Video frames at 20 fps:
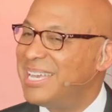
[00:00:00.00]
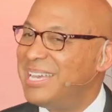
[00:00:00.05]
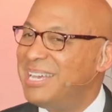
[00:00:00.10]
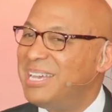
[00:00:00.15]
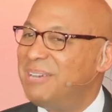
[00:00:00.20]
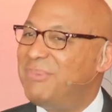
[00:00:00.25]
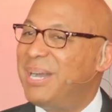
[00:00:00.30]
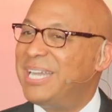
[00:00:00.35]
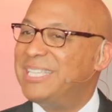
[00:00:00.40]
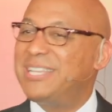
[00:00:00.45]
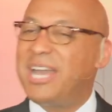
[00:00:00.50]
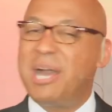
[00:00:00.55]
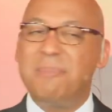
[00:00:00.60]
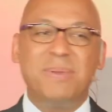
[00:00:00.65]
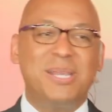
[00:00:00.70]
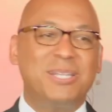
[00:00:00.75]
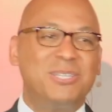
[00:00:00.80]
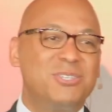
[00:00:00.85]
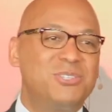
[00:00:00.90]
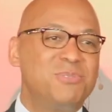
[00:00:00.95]
My
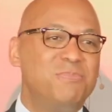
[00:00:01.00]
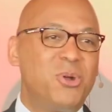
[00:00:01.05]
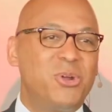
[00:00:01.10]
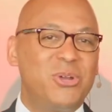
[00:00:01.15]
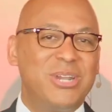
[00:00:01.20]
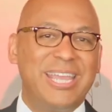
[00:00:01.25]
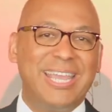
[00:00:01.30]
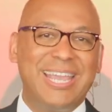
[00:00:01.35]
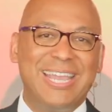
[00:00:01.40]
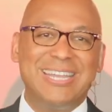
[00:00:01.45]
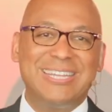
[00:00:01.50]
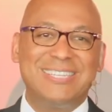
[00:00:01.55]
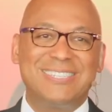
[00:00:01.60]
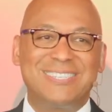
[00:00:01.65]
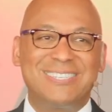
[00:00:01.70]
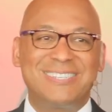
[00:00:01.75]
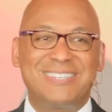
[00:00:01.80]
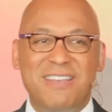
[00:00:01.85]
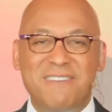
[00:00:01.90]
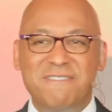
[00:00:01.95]
topic this morning
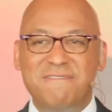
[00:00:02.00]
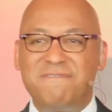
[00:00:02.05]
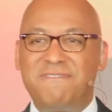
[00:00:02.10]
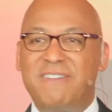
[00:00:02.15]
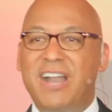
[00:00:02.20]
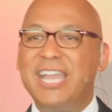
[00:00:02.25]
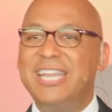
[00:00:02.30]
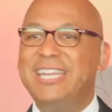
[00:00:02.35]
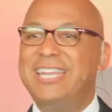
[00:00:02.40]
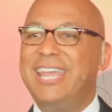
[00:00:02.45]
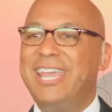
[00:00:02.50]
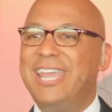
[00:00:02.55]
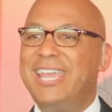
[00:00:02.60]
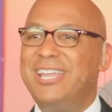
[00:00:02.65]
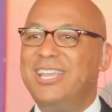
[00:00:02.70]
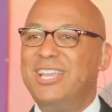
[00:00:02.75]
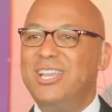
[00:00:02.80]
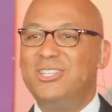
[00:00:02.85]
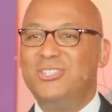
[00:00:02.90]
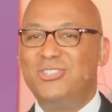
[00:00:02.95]
is
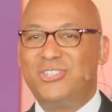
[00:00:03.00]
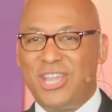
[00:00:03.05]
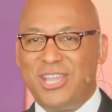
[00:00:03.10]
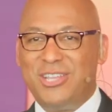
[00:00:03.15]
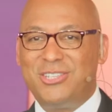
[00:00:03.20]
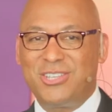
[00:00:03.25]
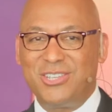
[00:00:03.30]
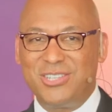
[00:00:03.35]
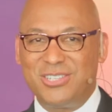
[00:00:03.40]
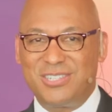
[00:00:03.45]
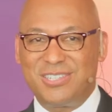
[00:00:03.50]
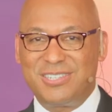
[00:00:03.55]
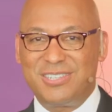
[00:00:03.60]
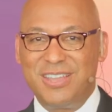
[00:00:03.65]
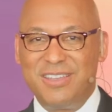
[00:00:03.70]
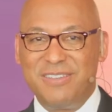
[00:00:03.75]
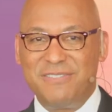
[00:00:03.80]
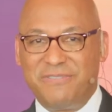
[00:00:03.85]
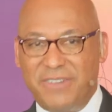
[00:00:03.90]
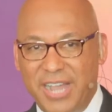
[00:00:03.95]
finding Jesus.
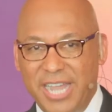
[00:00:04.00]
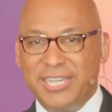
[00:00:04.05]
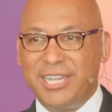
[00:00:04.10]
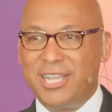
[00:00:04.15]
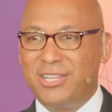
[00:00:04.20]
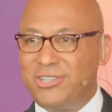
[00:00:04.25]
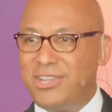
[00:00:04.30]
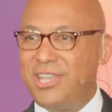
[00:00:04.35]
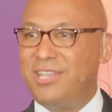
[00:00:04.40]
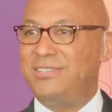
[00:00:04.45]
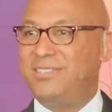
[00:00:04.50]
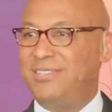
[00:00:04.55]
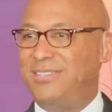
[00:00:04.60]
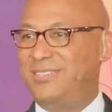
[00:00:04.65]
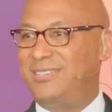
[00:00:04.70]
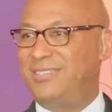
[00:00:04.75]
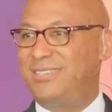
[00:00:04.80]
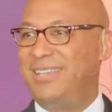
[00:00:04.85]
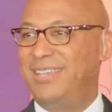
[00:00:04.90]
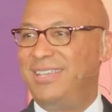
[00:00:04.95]
Finding
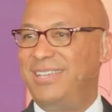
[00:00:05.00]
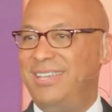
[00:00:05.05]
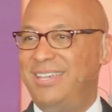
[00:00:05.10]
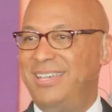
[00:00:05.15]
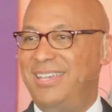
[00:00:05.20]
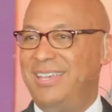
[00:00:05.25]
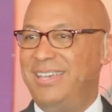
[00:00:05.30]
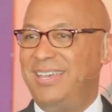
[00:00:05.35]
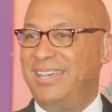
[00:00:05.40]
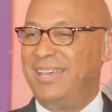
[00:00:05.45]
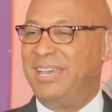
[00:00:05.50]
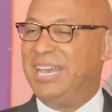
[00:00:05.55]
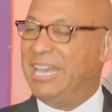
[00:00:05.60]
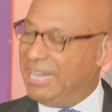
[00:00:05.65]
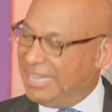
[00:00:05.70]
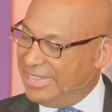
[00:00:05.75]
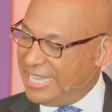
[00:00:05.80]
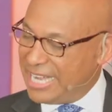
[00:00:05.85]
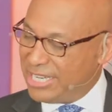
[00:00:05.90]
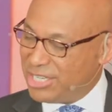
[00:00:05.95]
Jesus.
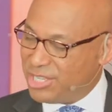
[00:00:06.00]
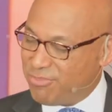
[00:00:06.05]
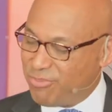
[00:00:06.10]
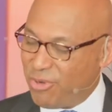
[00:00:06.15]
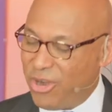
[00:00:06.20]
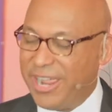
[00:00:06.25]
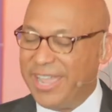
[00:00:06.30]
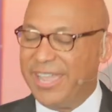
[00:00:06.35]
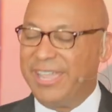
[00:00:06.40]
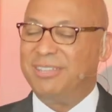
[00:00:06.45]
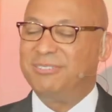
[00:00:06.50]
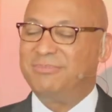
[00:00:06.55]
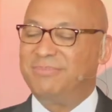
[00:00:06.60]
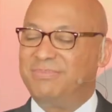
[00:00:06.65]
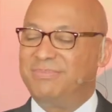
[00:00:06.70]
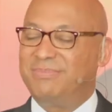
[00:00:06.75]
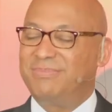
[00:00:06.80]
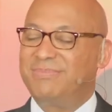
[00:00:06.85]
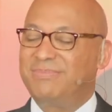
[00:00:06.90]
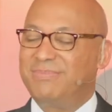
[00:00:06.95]
Let us pray.
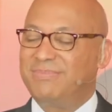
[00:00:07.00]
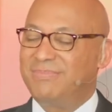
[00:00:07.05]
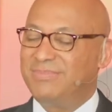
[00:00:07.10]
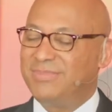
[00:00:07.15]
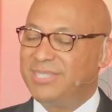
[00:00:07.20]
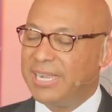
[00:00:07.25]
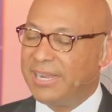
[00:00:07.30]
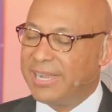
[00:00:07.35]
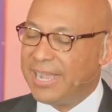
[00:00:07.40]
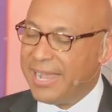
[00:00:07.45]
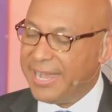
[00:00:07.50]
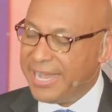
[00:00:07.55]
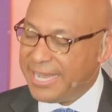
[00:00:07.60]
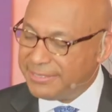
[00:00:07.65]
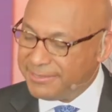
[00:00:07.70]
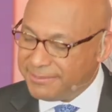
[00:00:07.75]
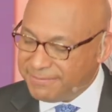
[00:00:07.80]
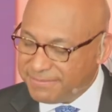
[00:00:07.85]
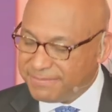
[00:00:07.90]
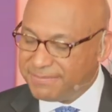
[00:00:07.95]
Dear God,
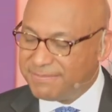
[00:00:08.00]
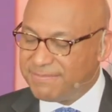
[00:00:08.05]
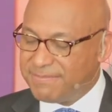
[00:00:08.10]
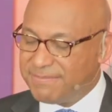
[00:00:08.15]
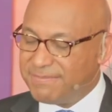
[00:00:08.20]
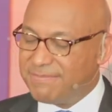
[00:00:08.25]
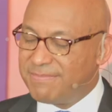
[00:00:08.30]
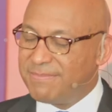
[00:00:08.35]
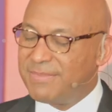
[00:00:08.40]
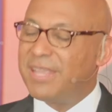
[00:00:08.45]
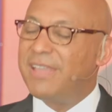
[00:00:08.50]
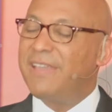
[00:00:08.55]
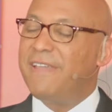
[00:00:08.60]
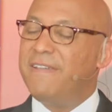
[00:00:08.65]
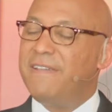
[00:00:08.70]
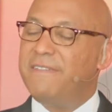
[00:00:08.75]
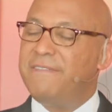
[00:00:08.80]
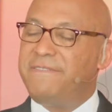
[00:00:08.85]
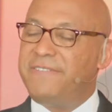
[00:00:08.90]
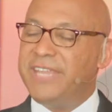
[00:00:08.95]

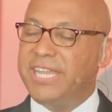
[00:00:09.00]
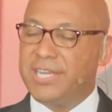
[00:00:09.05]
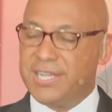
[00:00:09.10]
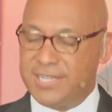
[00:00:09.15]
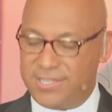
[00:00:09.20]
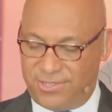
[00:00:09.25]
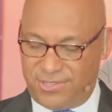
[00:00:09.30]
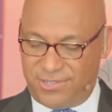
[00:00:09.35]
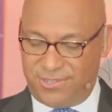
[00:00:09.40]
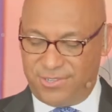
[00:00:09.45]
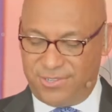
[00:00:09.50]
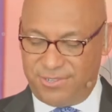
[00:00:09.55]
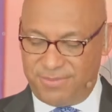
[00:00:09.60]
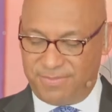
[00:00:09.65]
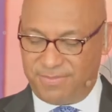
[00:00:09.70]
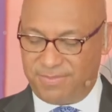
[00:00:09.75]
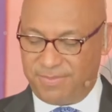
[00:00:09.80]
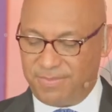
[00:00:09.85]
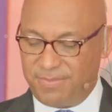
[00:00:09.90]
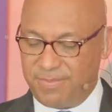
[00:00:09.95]
feed us
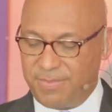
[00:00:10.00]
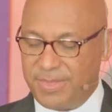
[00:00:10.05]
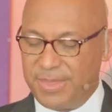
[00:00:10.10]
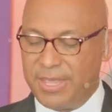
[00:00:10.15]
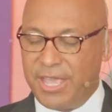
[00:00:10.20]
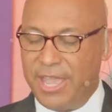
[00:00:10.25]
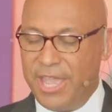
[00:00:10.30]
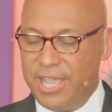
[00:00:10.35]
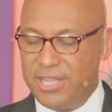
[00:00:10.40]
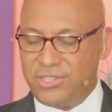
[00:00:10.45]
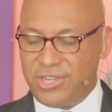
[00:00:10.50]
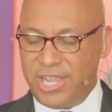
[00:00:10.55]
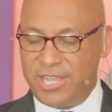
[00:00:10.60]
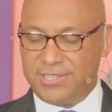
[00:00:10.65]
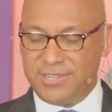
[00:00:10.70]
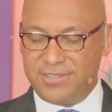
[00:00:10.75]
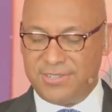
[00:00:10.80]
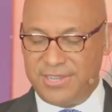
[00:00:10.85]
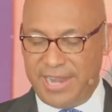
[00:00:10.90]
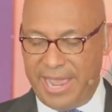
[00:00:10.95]
in
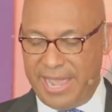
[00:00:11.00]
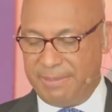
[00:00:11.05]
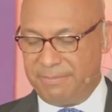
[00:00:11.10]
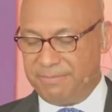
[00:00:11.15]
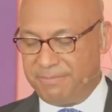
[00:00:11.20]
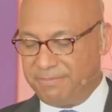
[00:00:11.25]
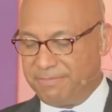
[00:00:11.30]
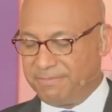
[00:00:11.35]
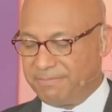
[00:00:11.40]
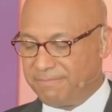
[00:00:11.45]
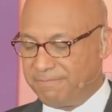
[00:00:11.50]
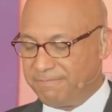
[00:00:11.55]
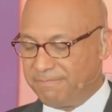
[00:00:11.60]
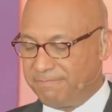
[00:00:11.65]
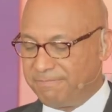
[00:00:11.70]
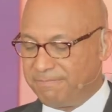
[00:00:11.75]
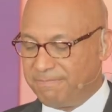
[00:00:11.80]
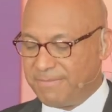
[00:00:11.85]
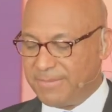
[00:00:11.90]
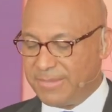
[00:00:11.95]
Jesus' name.
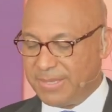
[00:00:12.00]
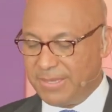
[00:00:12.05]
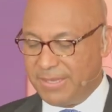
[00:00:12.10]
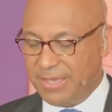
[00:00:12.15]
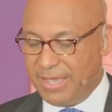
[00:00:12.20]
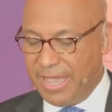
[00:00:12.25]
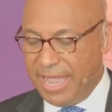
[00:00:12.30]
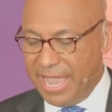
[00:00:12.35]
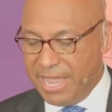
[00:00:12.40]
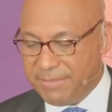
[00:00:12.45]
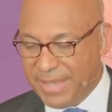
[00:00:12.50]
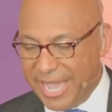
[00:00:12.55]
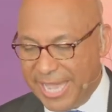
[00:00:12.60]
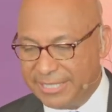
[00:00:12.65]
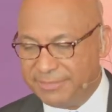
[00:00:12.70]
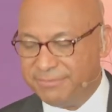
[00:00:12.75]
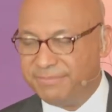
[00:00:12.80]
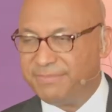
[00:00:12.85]
Amen.